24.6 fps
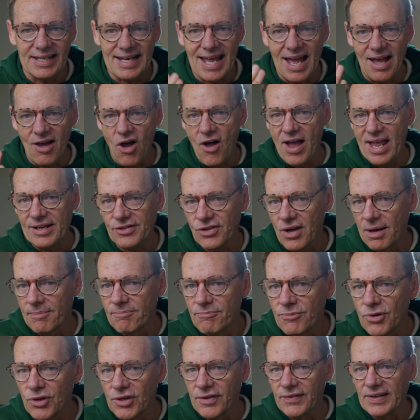Now, as I'm
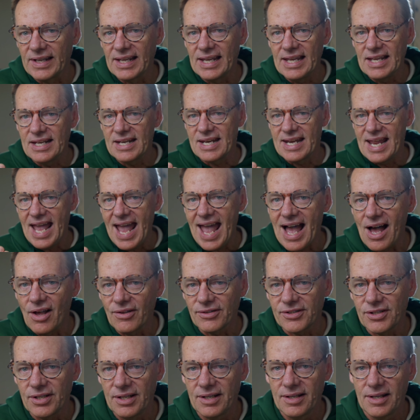moving in and
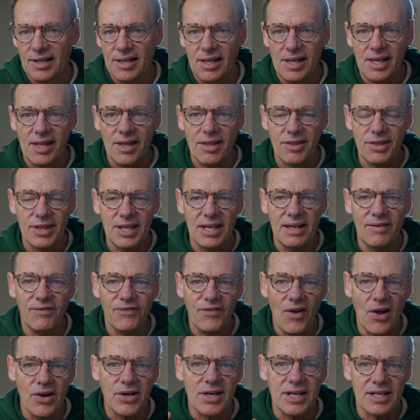out, the
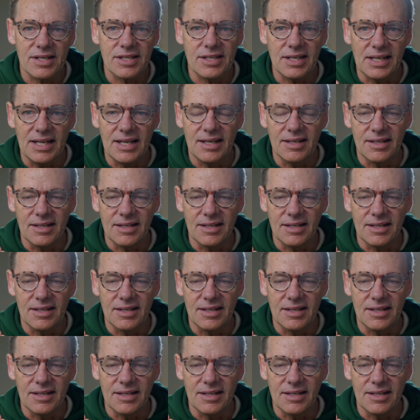focus